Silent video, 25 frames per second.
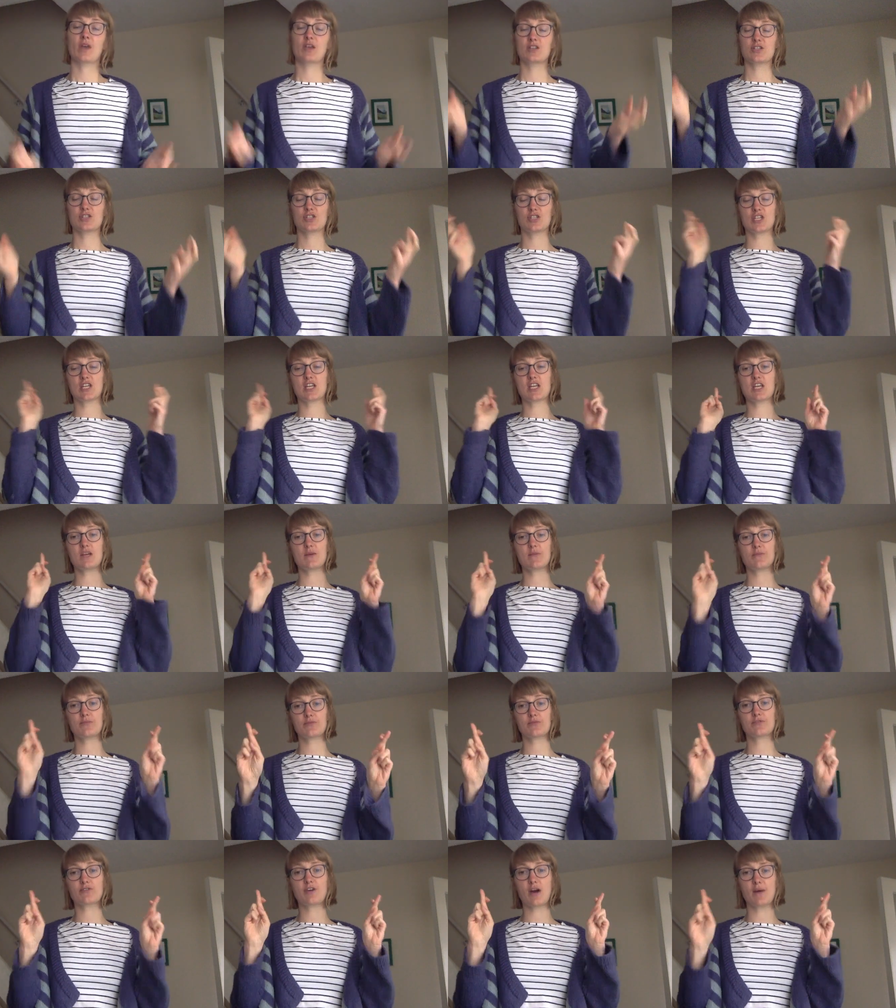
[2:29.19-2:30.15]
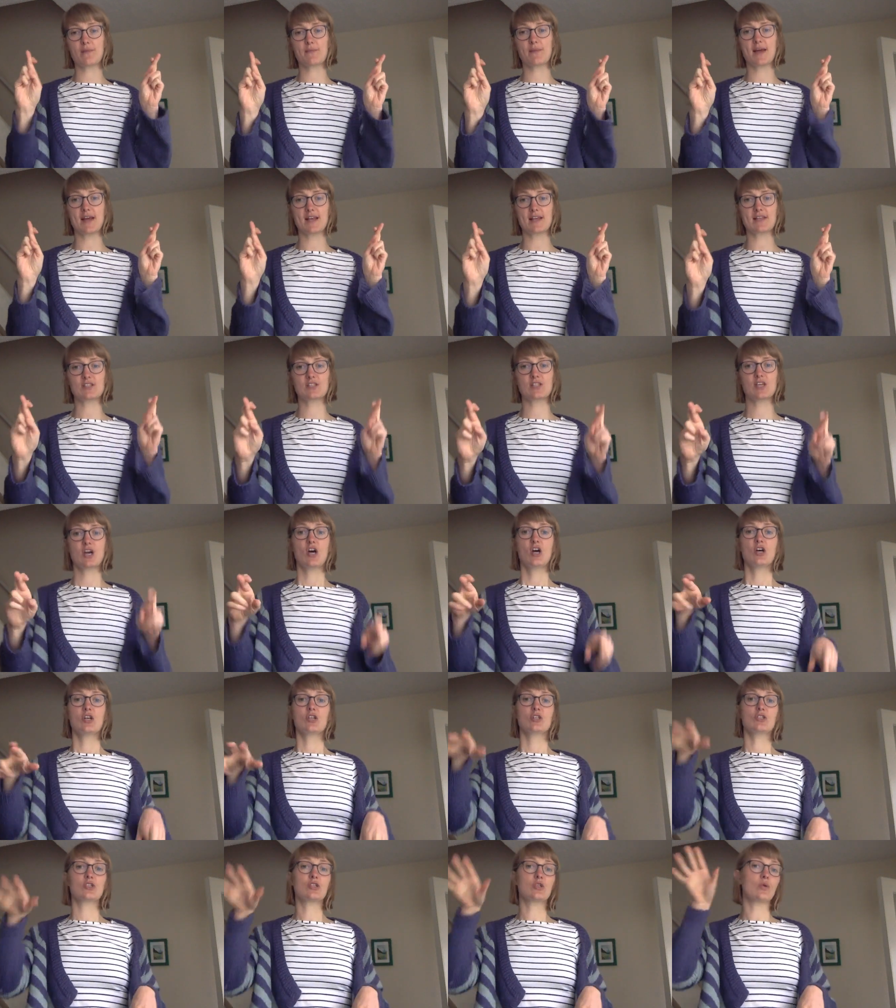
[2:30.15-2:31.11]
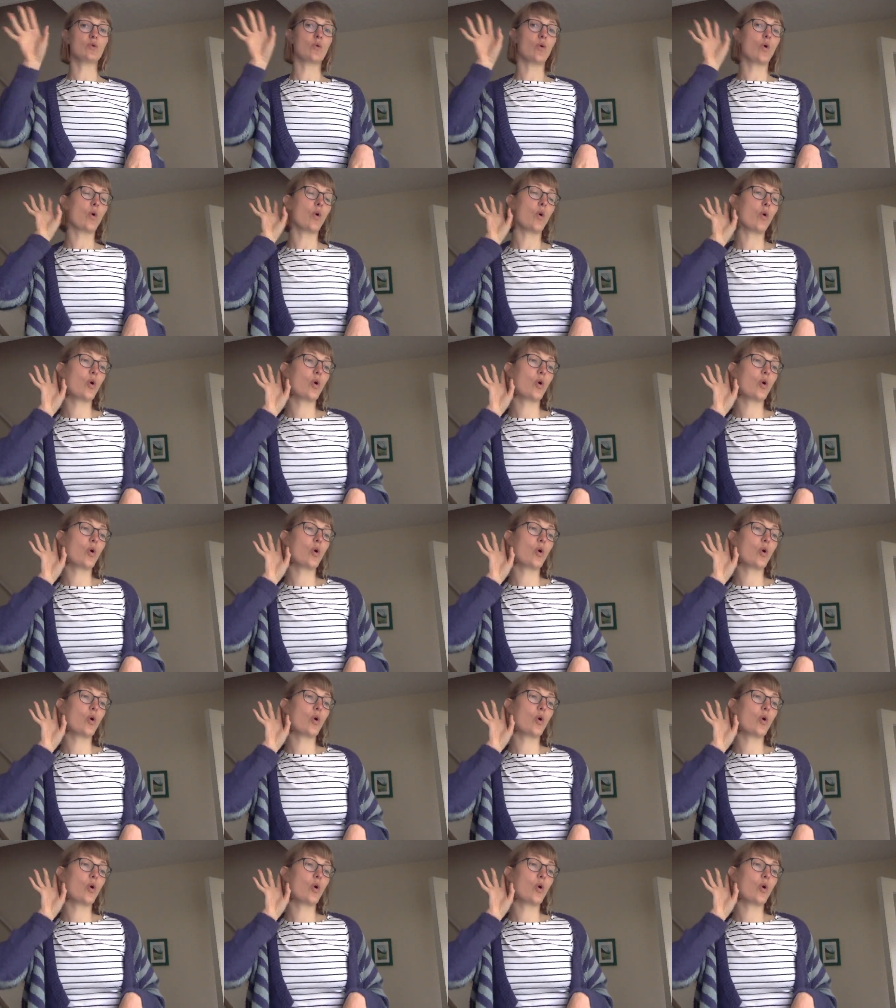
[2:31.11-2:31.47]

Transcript: She promised to